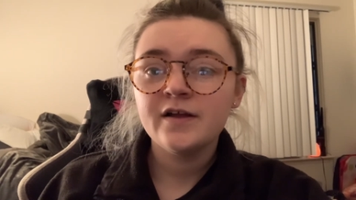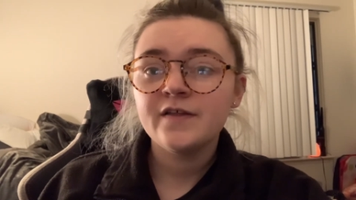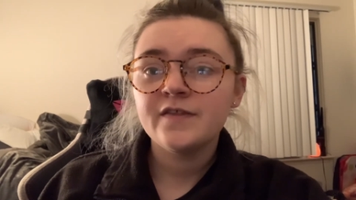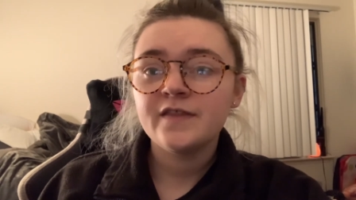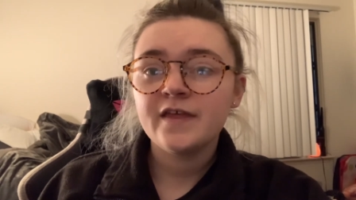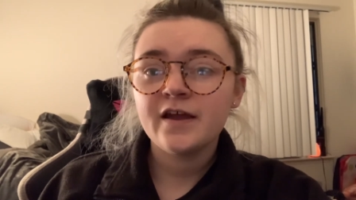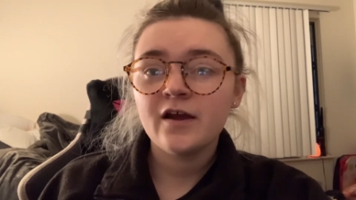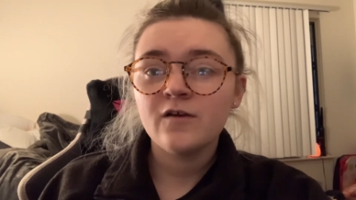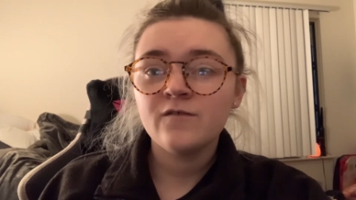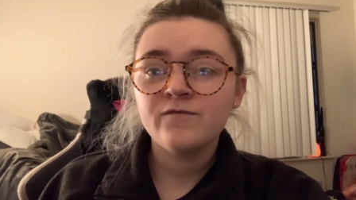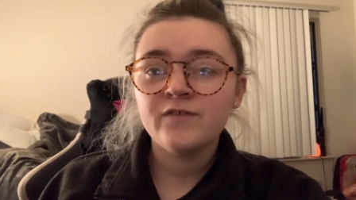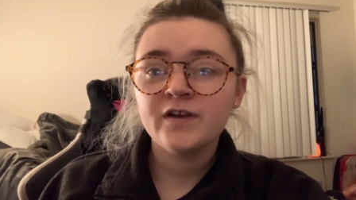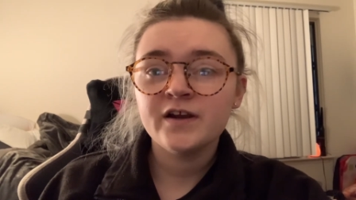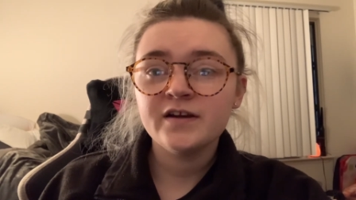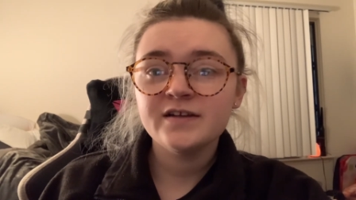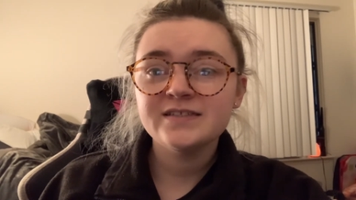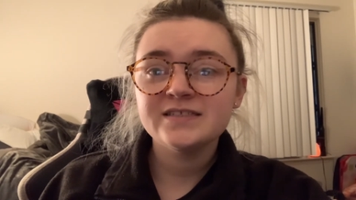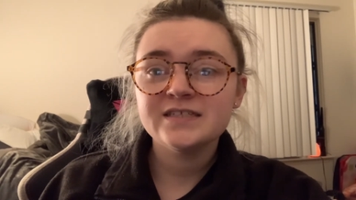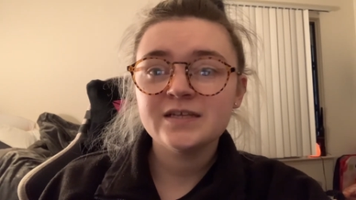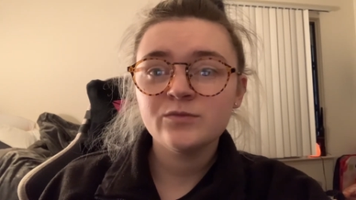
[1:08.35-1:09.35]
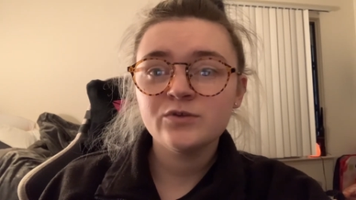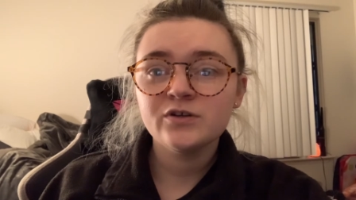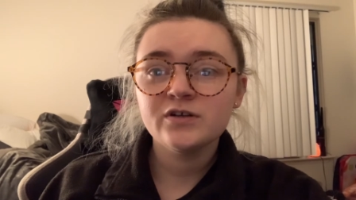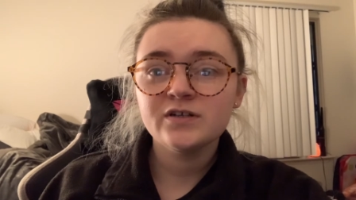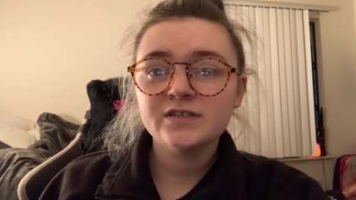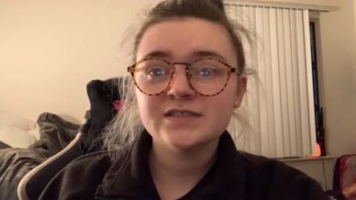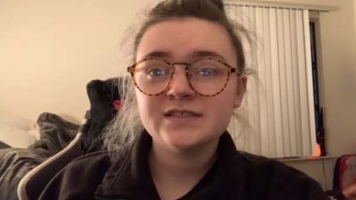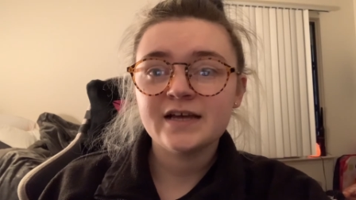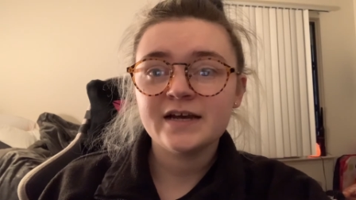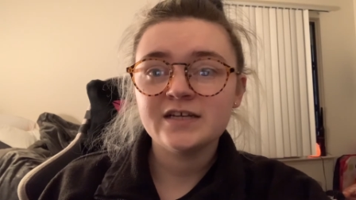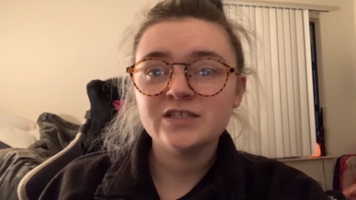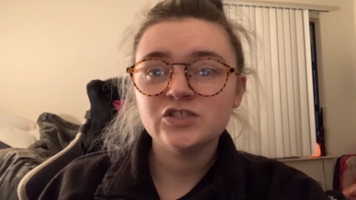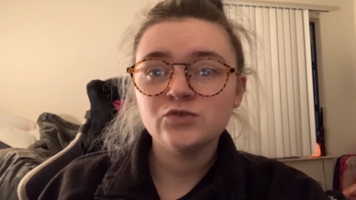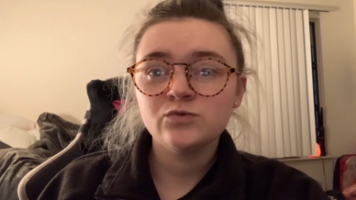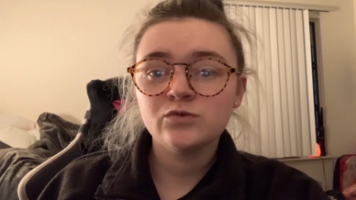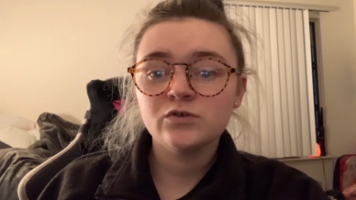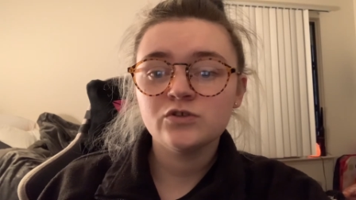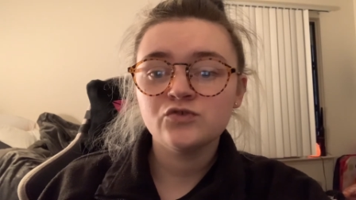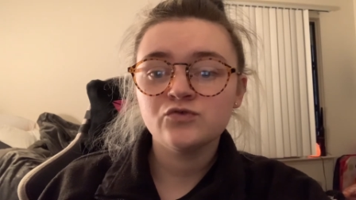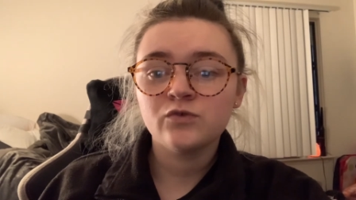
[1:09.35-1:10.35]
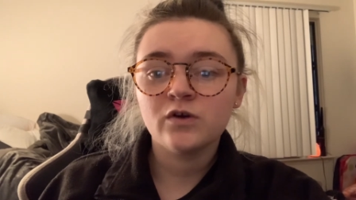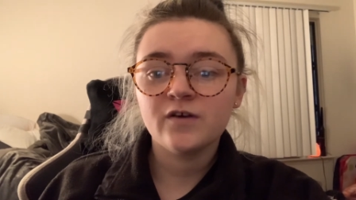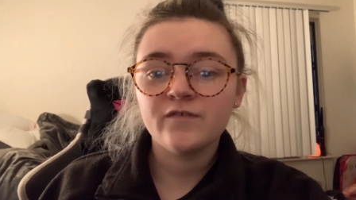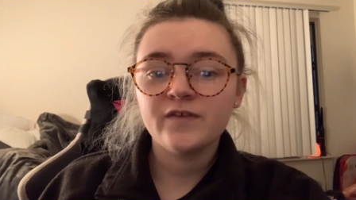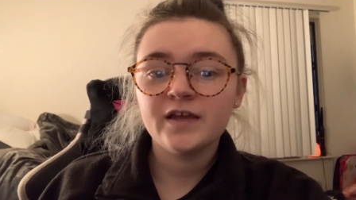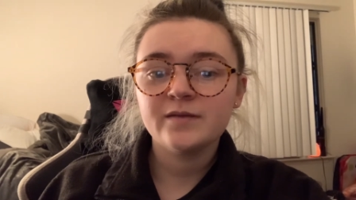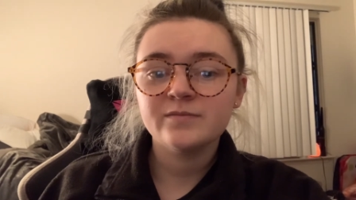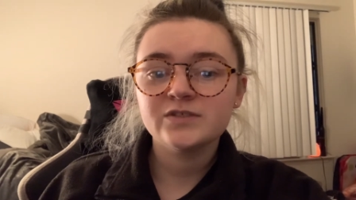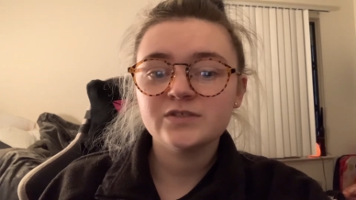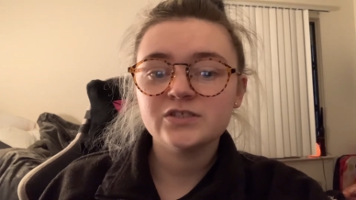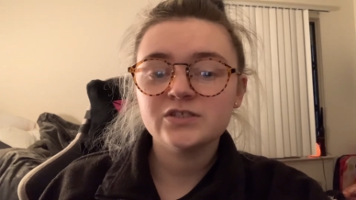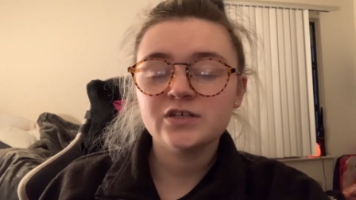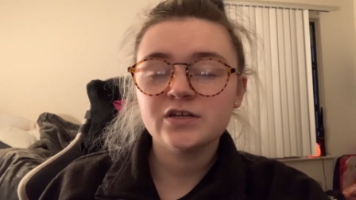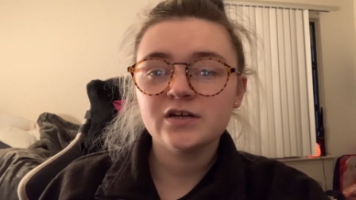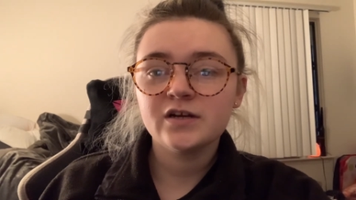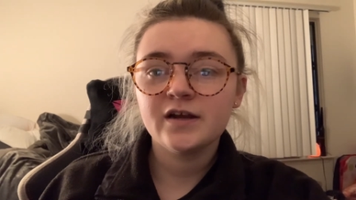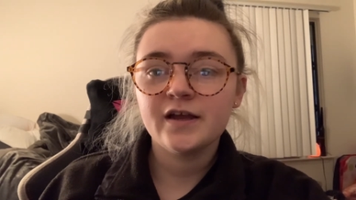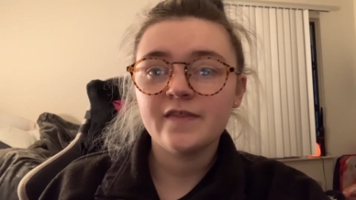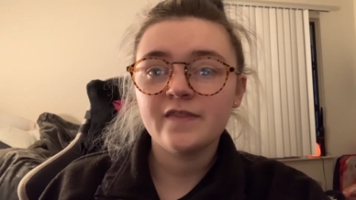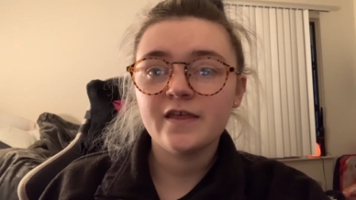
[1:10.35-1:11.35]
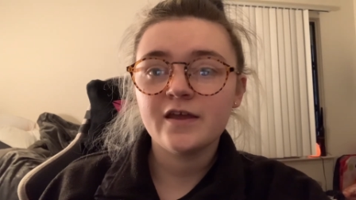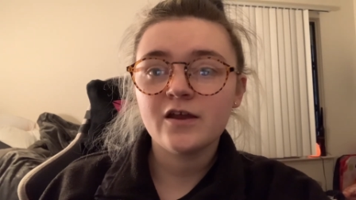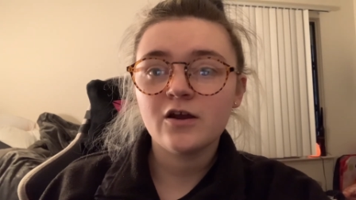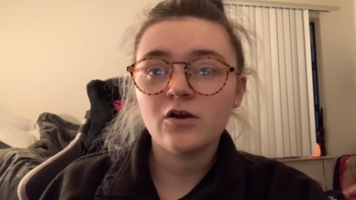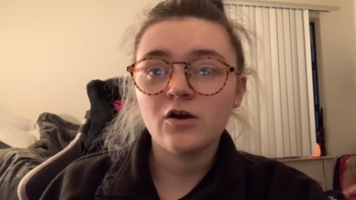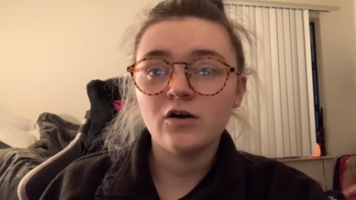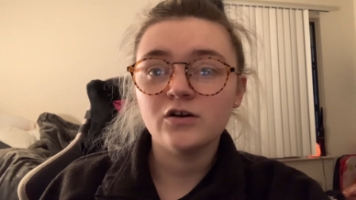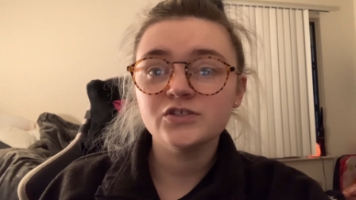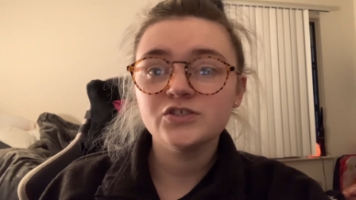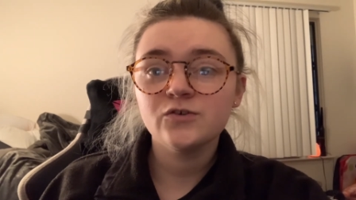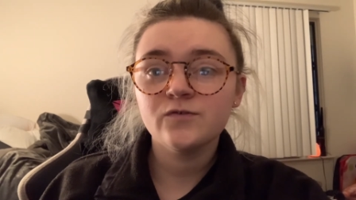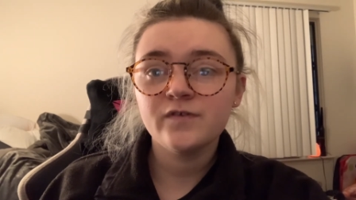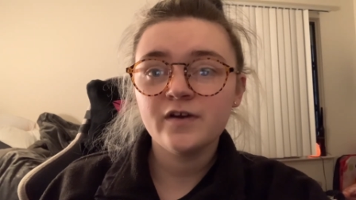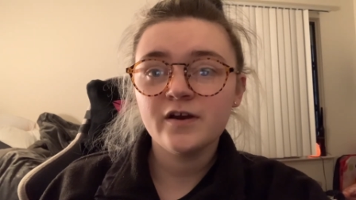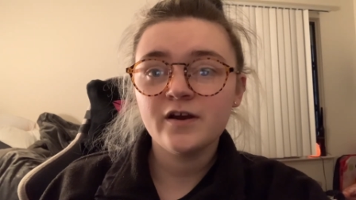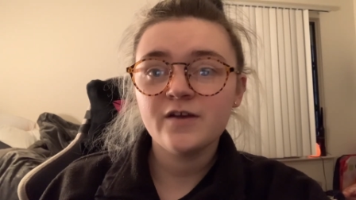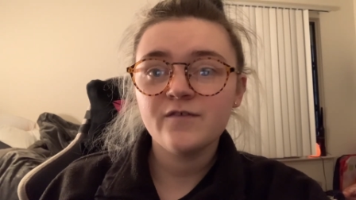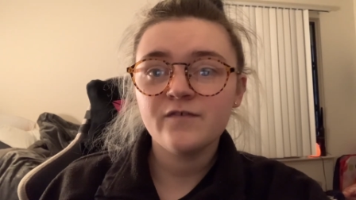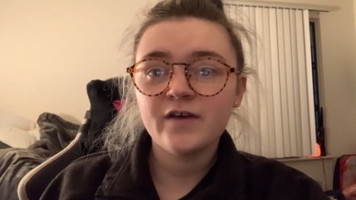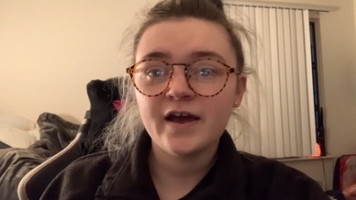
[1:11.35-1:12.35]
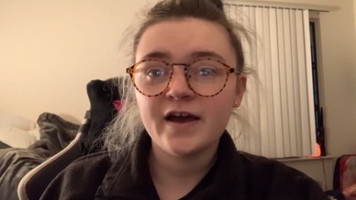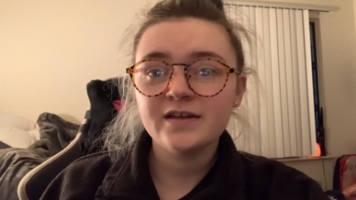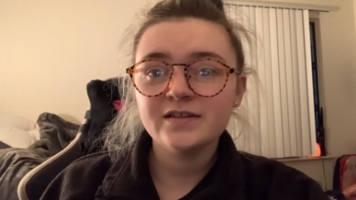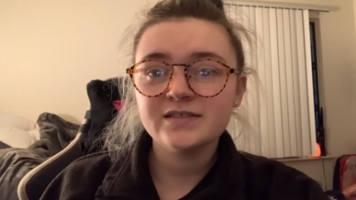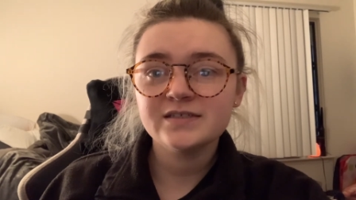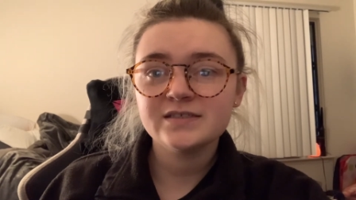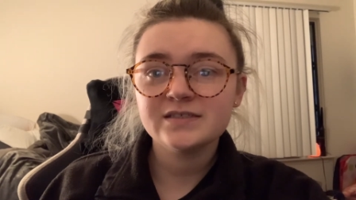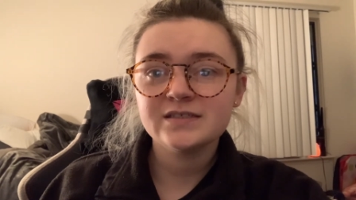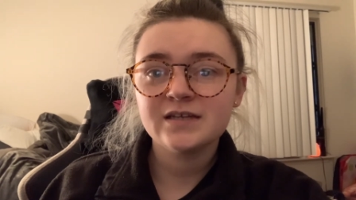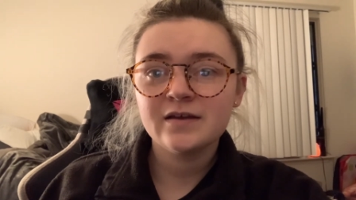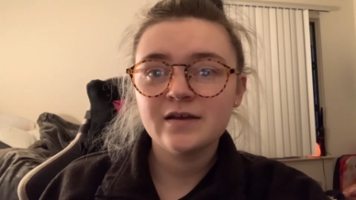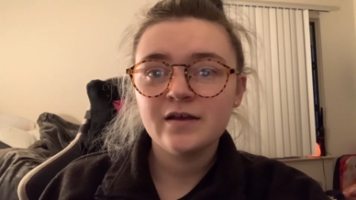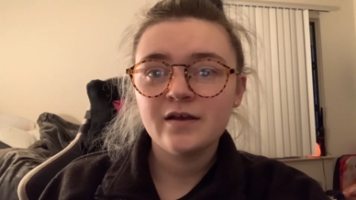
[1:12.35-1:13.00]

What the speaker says: They are very similar in size to a dwarf hamster, and they are also very fast.